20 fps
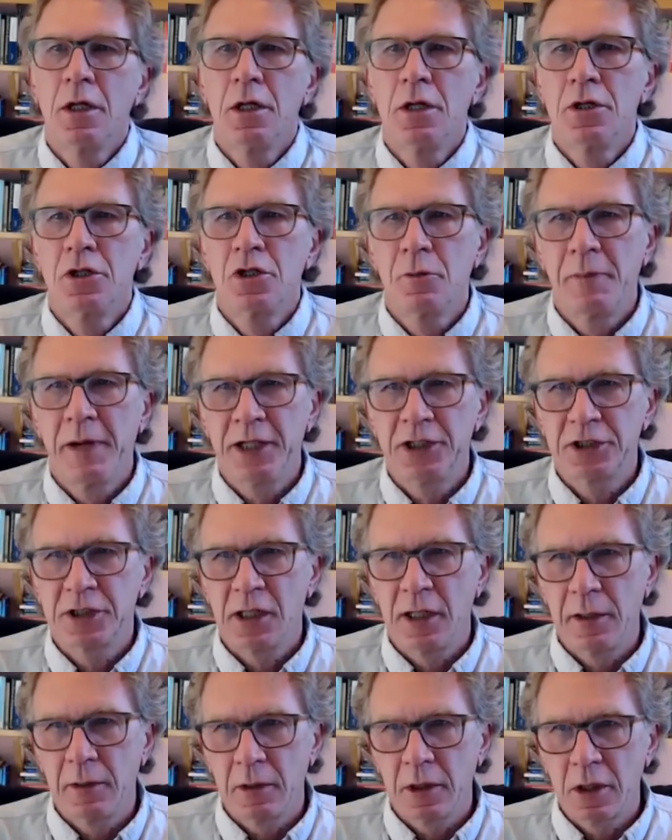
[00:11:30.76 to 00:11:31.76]
So
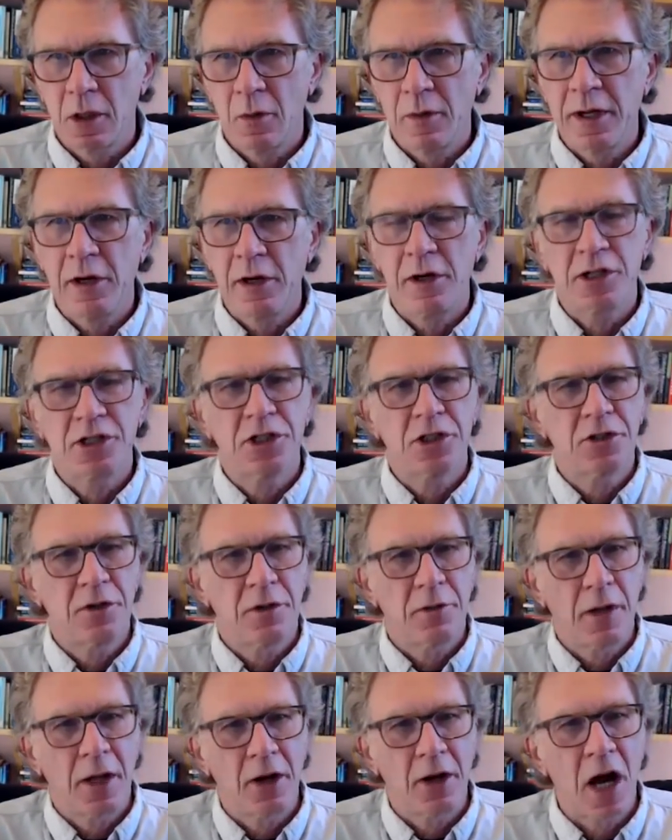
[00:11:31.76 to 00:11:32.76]
basically, coherence is
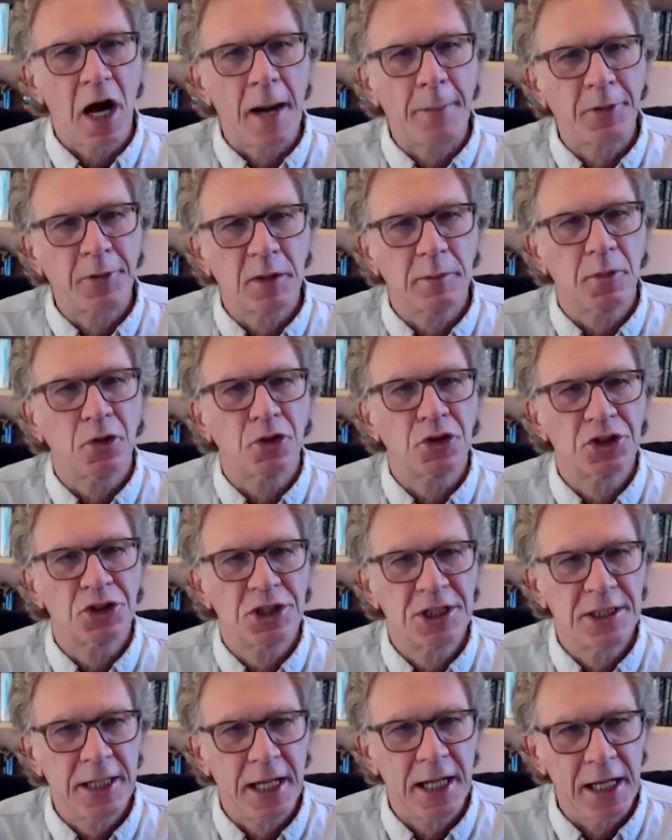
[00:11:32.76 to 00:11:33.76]
an optimal
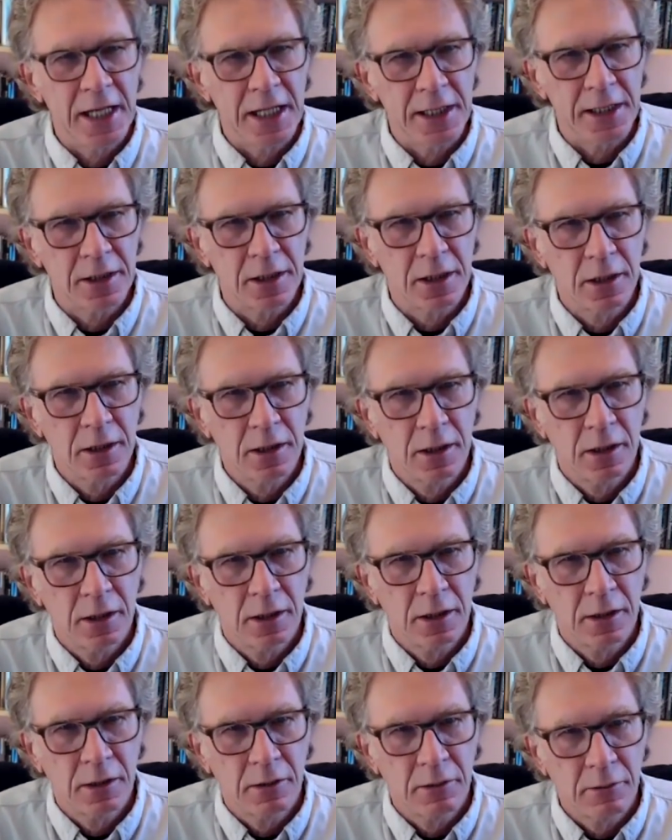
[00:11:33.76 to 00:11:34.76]
state
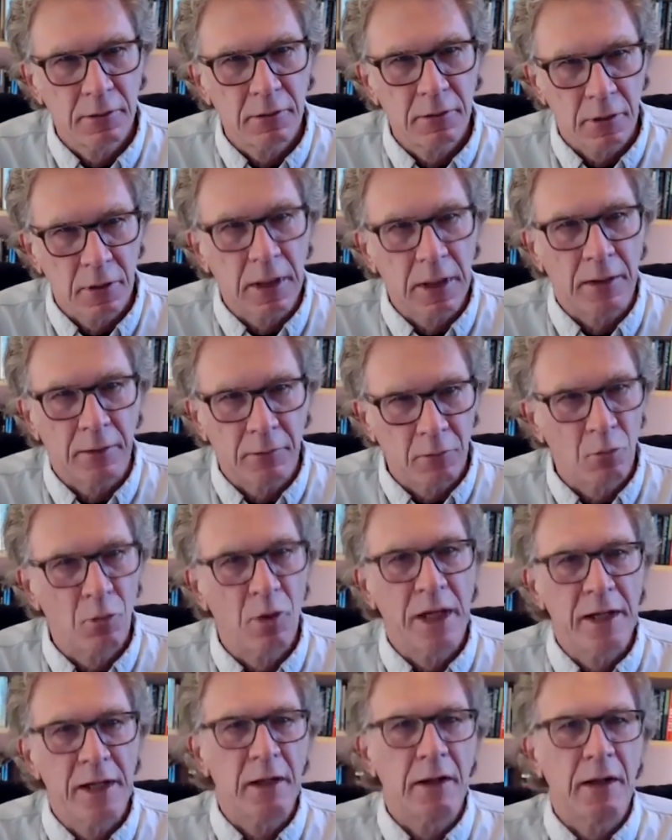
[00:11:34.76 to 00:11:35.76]
that
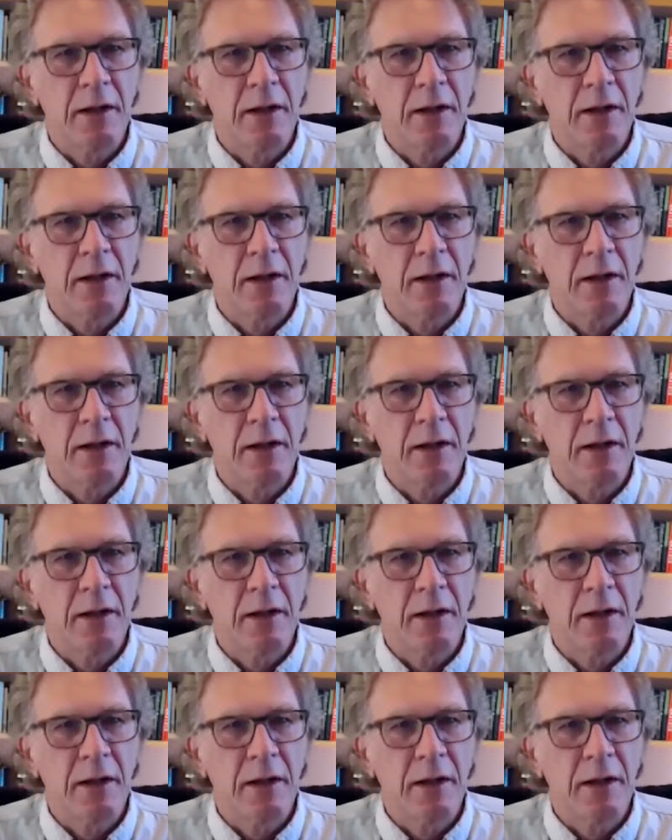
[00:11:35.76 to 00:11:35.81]
really